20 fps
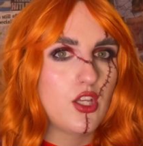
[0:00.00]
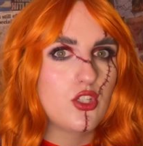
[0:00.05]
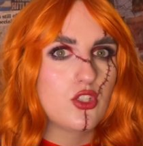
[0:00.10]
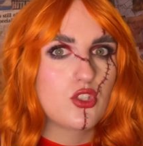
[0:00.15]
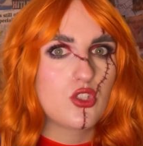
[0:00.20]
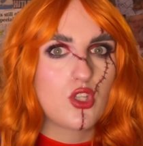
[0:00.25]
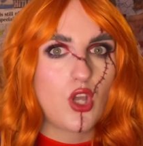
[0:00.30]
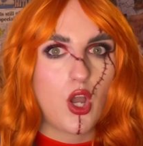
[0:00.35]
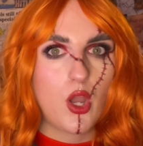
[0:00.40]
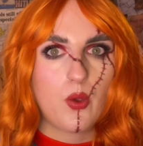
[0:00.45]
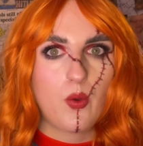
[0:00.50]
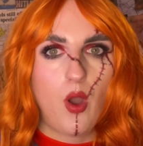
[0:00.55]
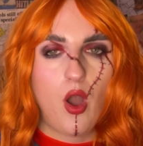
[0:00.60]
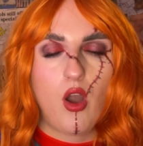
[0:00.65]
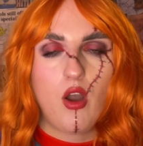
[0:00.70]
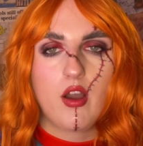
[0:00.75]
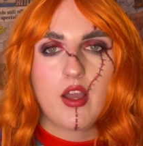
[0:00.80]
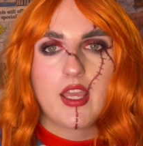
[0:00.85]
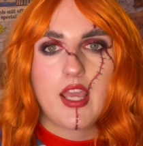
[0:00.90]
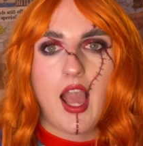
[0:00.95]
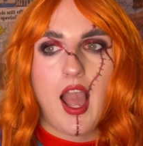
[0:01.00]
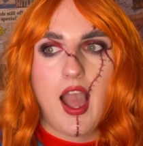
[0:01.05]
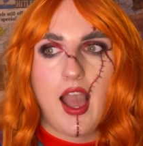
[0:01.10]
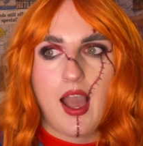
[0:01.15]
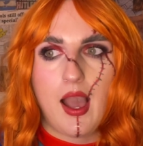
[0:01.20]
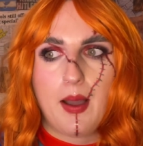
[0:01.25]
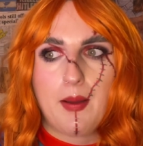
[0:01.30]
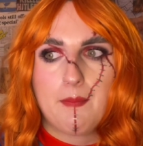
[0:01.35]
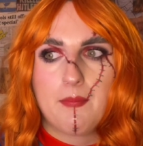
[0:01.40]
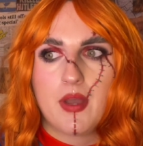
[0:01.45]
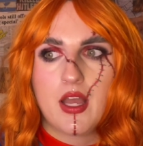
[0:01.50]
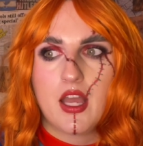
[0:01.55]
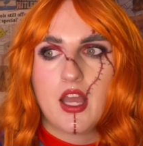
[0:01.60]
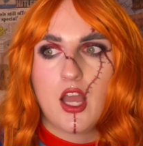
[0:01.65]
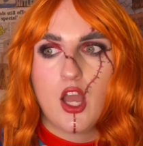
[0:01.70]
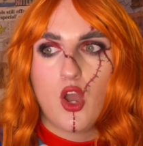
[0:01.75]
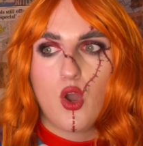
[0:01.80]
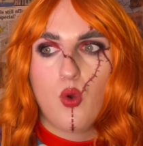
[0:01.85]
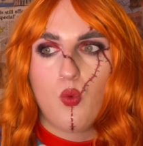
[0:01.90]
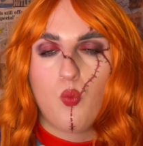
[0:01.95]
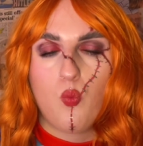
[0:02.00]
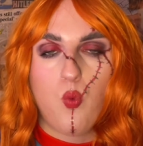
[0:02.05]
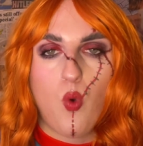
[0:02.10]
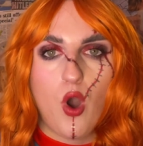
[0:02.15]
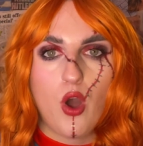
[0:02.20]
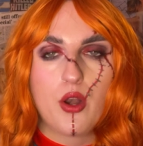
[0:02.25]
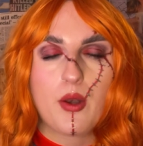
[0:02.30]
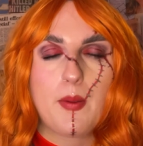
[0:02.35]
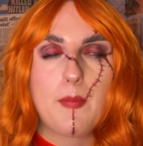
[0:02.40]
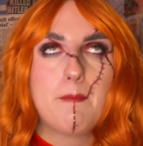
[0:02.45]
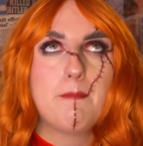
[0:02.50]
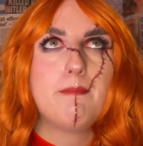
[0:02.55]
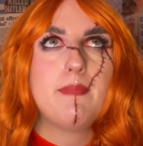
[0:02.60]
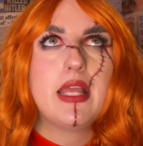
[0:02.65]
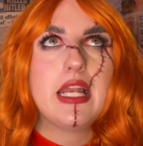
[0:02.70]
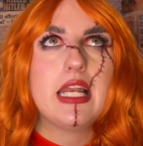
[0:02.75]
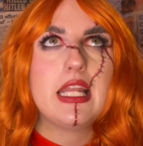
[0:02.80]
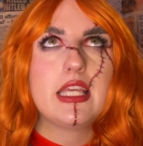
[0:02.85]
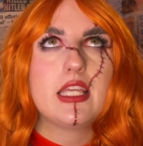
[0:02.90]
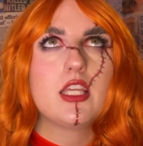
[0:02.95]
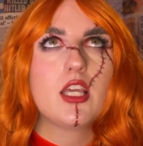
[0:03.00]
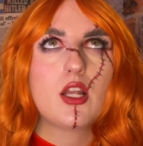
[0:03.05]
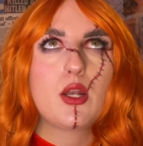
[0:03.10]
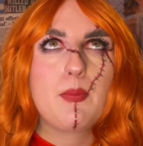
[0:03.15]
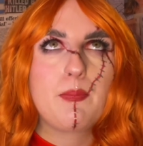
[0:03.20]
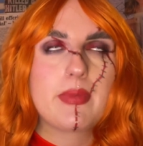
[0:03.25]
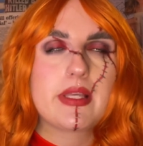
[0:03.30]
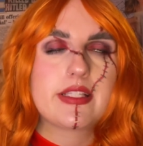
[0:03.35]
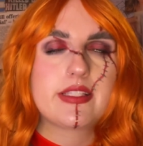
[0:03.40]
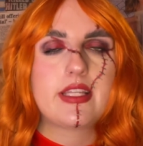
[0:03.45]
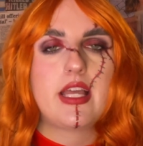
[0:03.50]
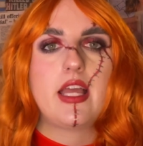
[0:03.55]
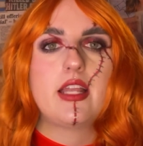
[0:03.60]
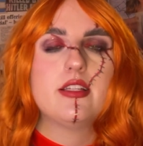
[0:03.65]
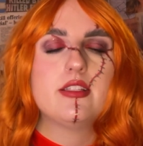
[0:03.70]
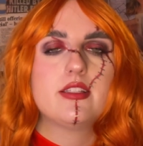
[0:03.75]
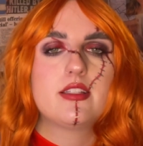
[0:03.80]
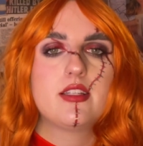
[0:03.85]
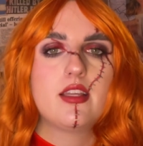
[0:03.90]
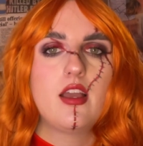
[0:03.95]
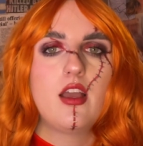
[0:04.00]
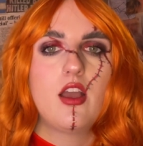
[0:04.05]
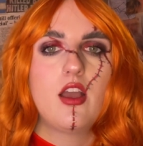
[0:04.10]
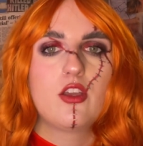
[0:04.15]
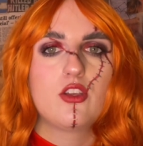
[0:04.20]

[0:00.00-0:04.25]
So I am 1,000,000%